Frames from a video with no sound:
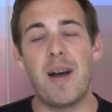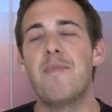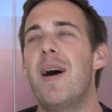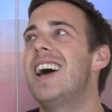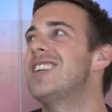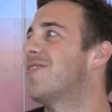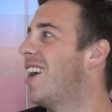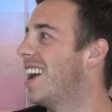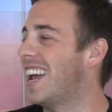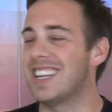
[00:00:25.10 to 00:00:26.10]
Findmypast
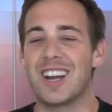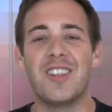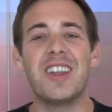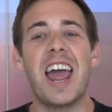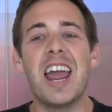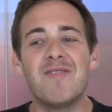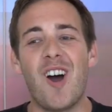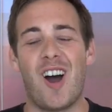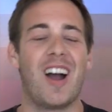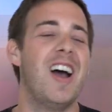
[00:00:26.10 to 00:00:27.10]
Fridays, I got the name
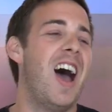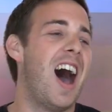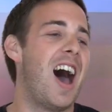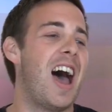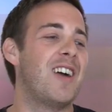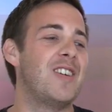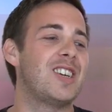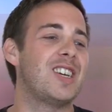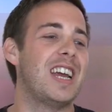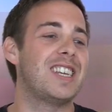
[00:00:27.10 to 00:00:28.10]
wrong.
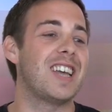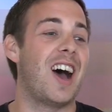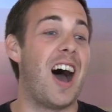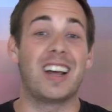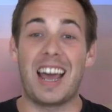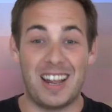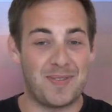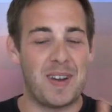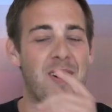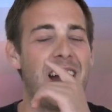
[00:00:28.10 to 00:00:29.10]
Which is, I'll get
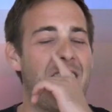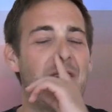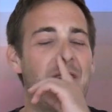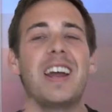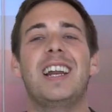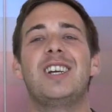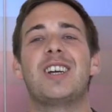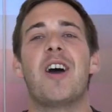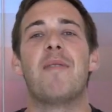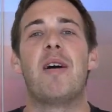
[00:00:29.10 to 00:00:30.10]
this bit right, our weekly
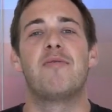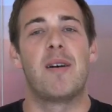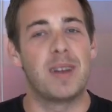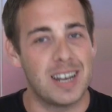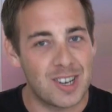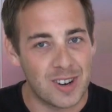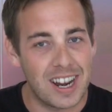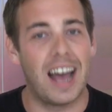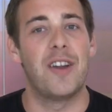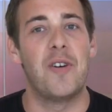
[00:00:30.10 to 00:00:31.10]
show about family
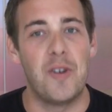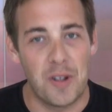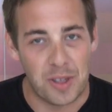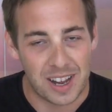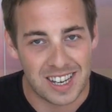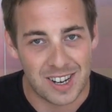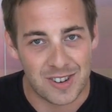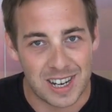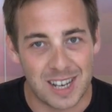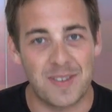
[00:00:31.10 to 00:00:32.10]
history and all things
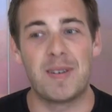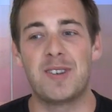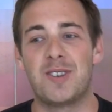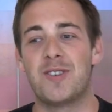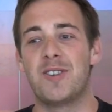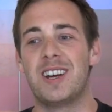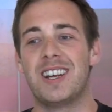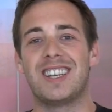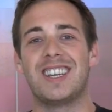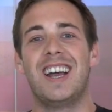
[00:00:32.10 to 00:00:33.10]
interesting to family historians.